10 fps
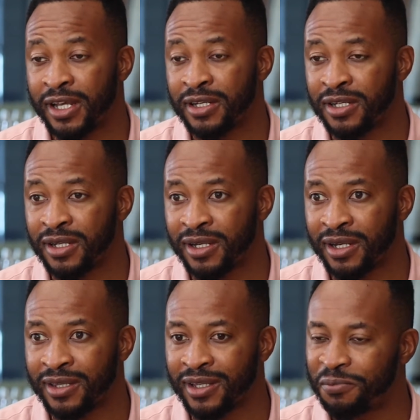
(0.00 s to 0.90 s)
And
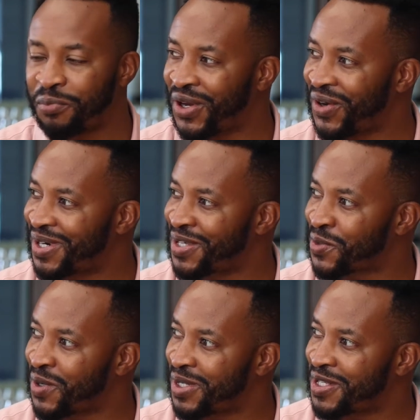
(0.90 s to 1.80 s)
in that period as
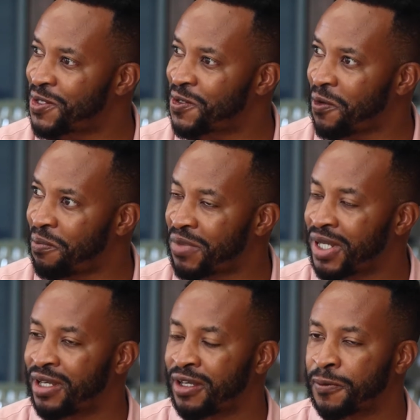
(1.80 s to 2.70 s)
well, it's taught
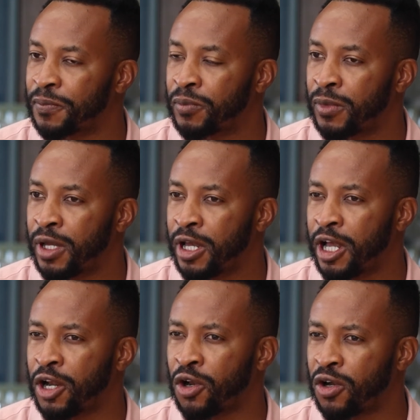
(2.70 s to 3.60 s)
me
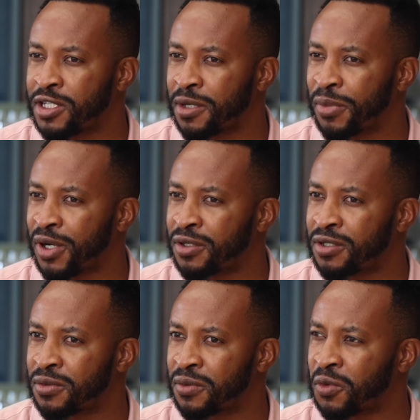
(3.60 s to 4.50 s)
a lot
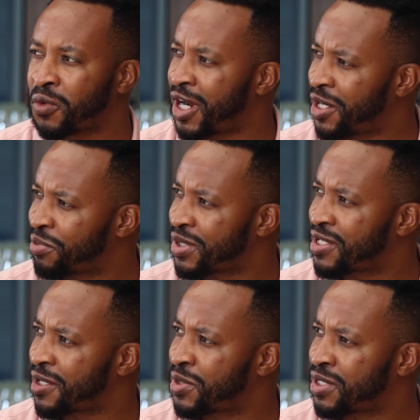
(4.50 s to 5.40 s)
about wine
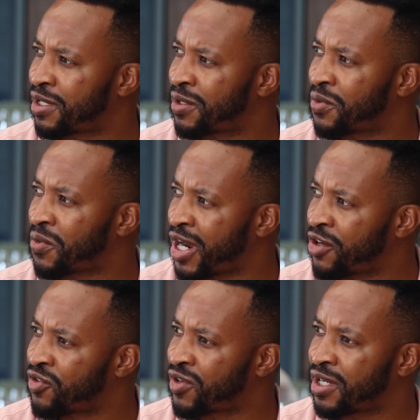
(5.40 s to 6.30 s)
perception,
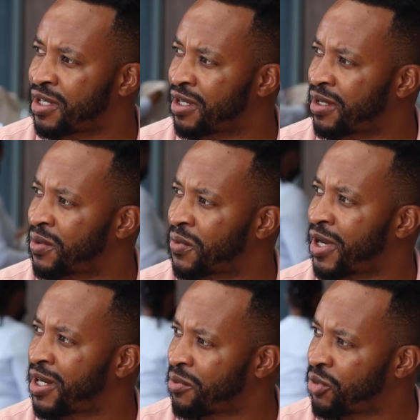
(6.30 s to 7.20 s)
wine drinking,
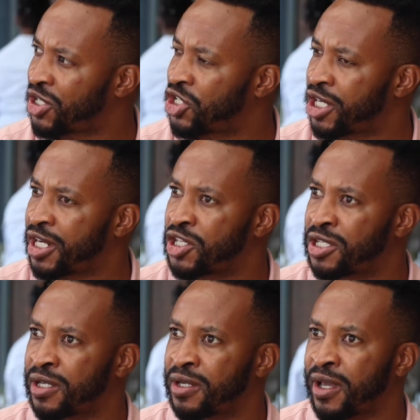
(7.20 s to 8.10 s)
wine
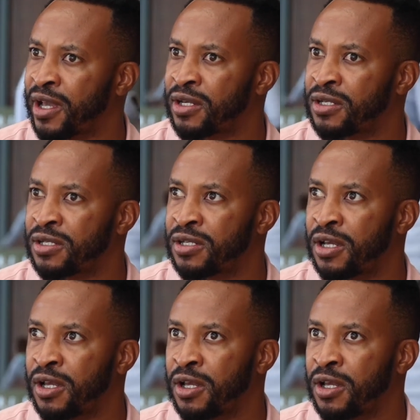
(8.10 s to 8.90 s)
appreciation, and